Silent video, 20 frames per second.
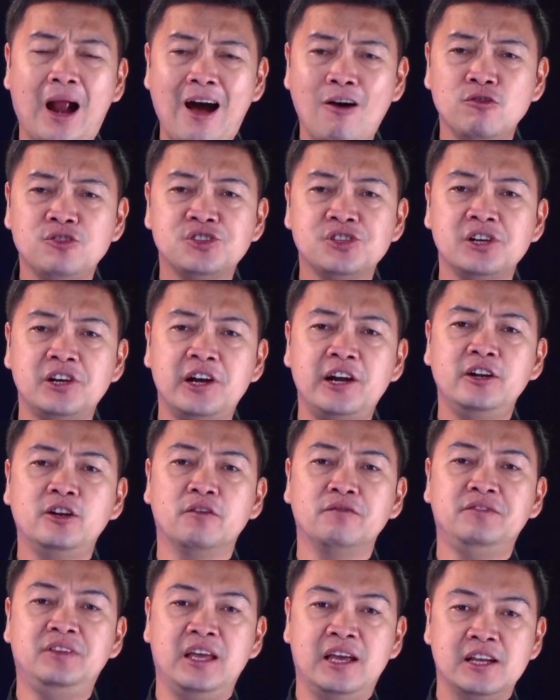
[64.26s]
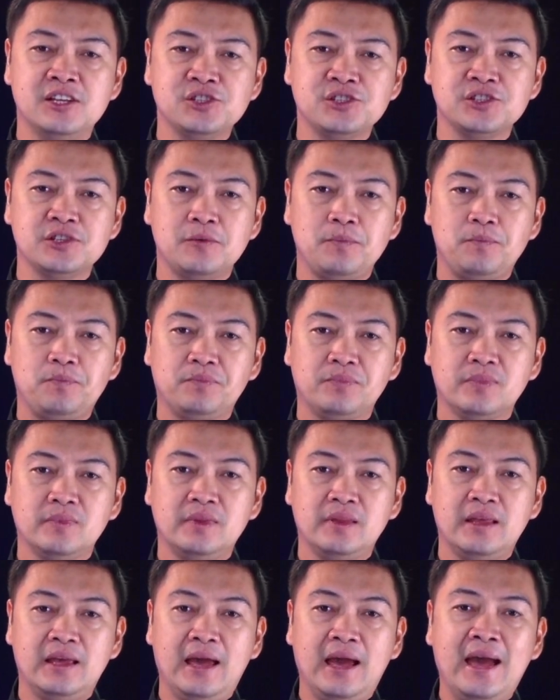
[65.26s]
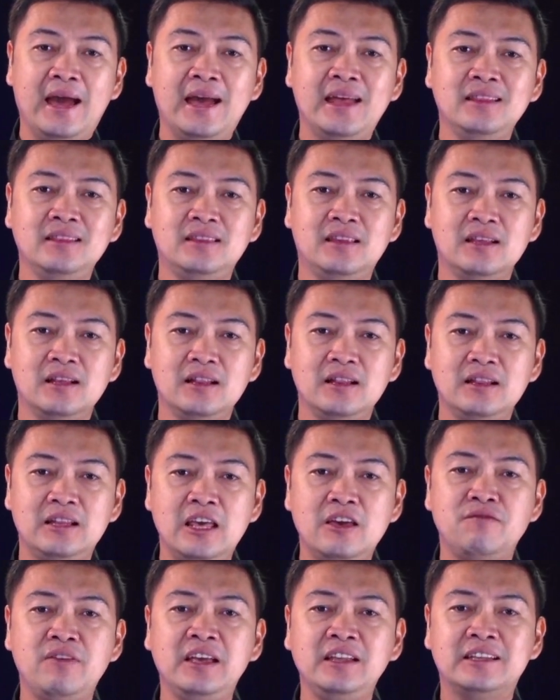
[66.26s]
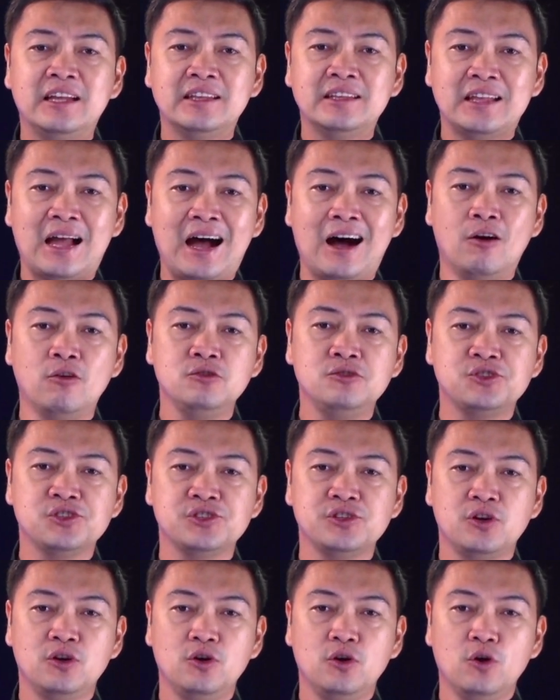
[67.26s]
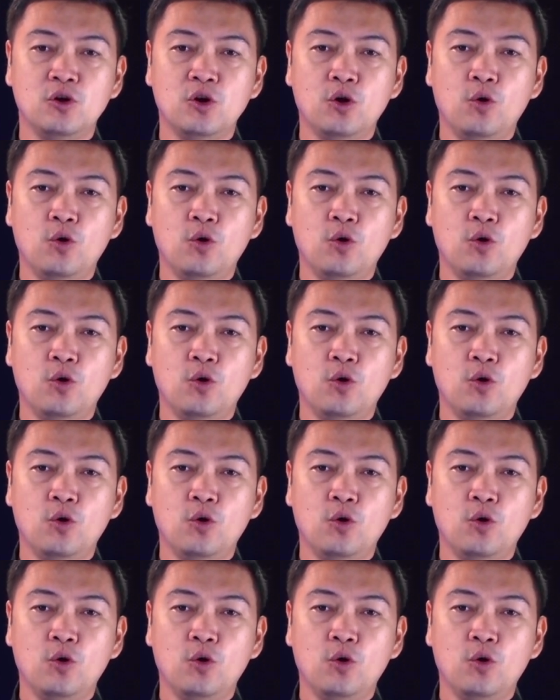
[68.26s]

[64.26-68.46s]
the crowds heard of this and, leaving the towns,